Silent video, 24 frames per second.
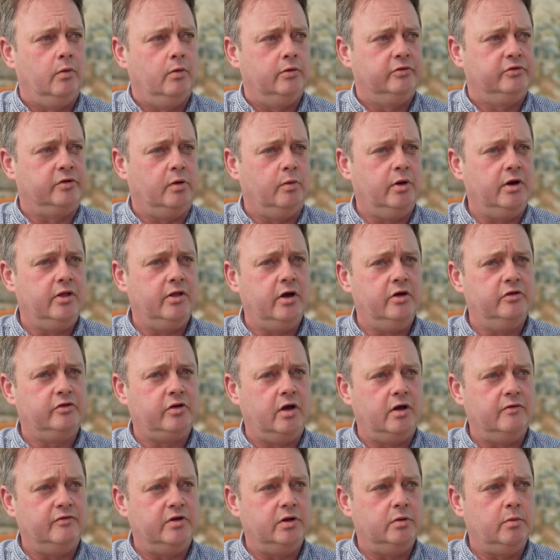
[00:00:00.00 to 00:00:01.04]
So one of those
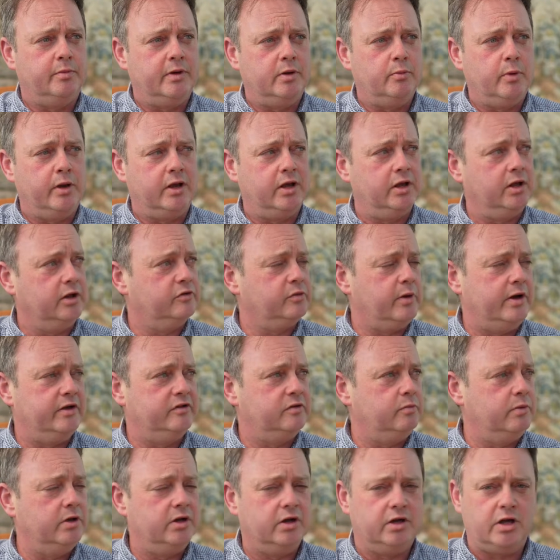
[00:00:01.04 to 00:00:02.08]
hopefully will be winging its way
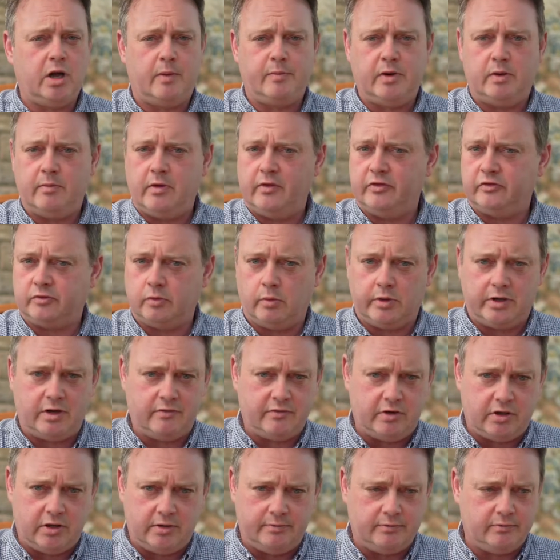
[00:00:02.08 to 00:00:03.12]
to me in a couple of months or
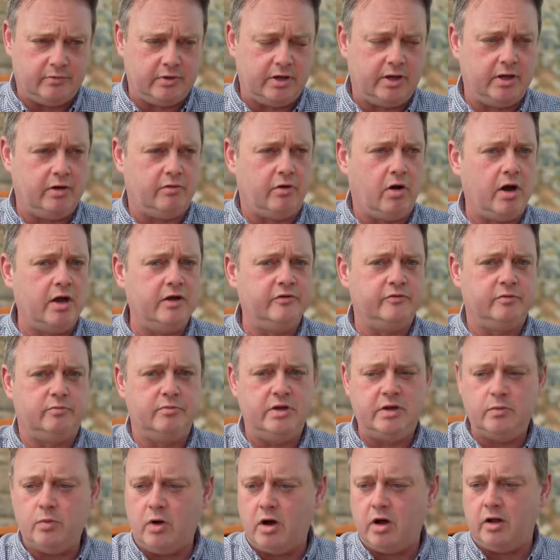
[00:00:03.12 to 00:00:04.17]
whenever they arrive.
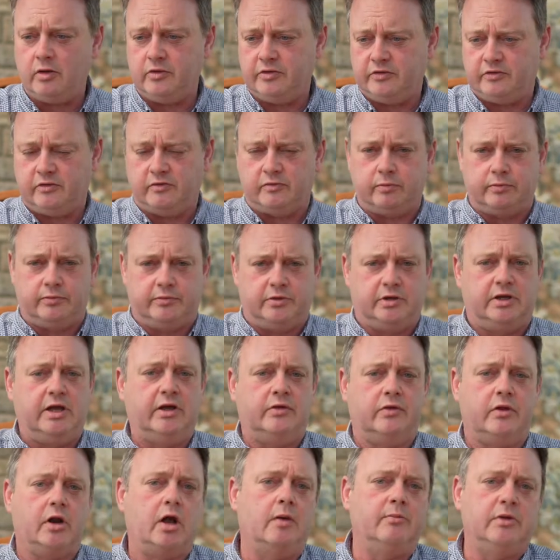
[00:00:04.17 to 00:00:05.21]
Meanwhile, this is the
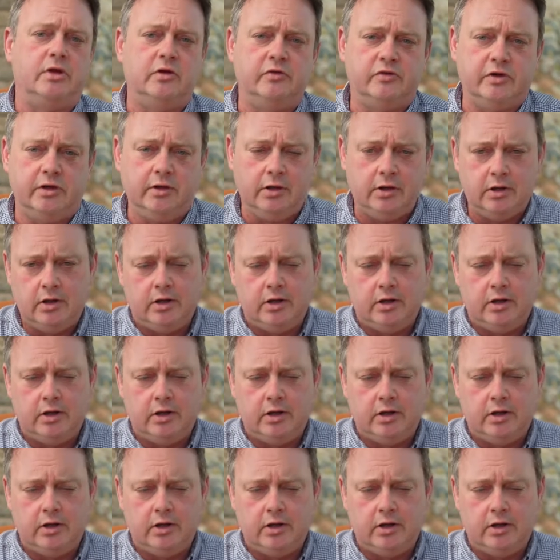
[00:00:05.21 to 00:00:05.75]
kit that I'm using.